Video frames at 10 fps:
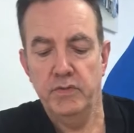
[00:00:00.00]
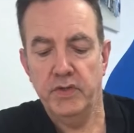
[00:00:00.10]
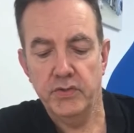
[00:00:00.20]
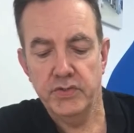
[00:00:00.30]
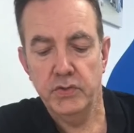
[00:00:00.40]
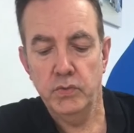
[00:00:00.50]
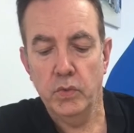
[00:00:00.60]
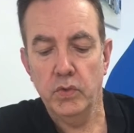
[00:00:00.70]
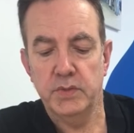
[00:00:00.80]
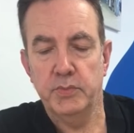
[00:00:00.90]
on to
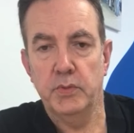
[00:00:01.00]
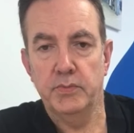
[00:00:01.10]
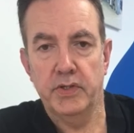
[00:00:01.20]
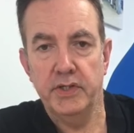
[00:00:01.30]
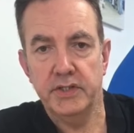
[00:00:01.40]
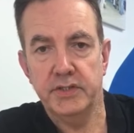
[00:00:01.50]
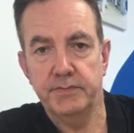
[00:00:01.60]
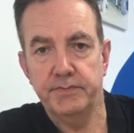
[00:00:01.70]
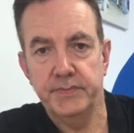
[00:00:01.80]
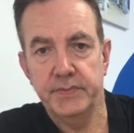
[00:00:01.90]
waterborne products,
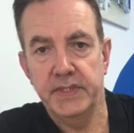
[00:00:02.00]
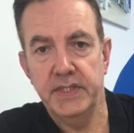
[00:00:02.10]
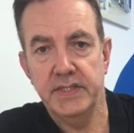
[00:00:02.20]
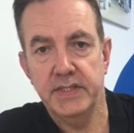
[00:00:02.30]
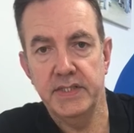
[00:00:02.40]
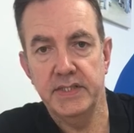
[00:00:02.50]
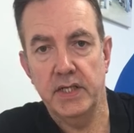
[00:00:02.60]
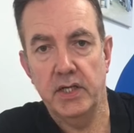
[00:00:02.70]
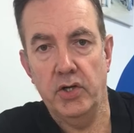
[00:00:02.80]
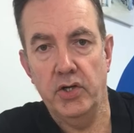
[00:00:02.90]
this is
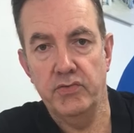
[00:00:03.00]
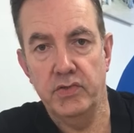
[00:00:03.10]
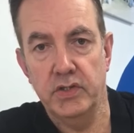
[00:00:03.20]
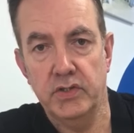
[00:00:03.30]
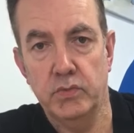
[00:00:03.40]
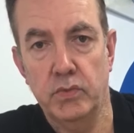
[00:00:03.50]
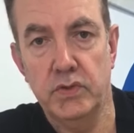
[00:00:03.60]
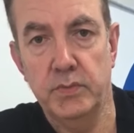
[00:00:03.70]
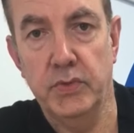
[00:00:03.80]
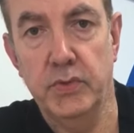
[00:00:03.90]
our Hydrolux
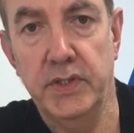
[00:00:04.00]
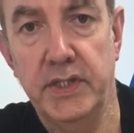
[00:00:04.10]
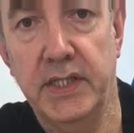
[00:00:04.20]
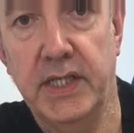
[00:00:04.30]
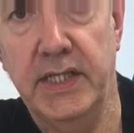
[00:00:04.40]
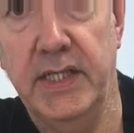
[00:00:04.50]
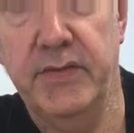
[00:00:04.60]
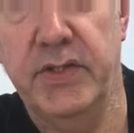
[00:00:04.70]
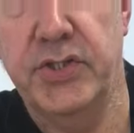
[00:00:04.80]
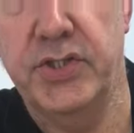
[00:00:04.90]
waterborne in a clear version.